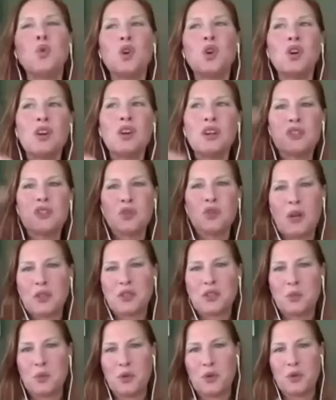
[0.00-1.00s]
were a
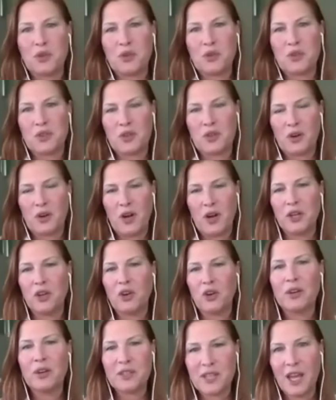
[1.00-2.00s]
director producer and
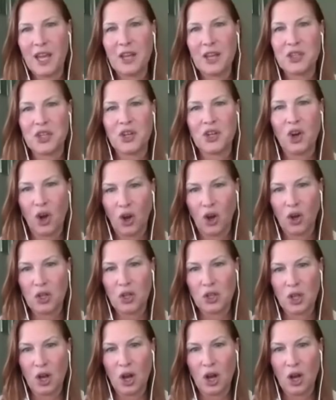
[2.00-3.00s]
your intention all
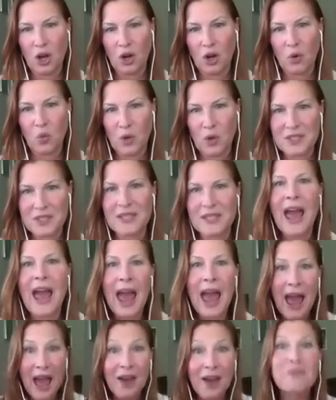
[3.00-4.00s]
along was to
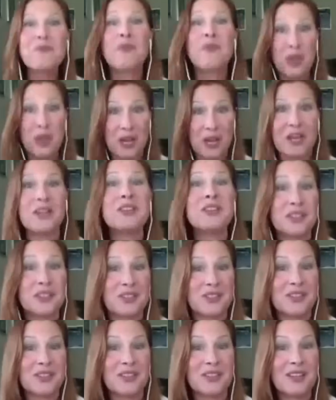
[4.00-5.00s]
have
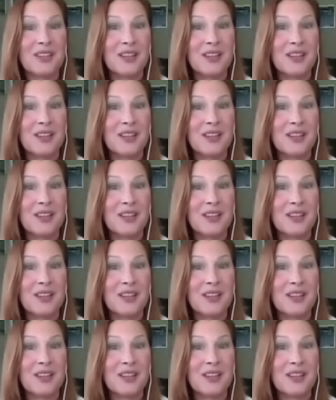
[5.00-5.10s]
this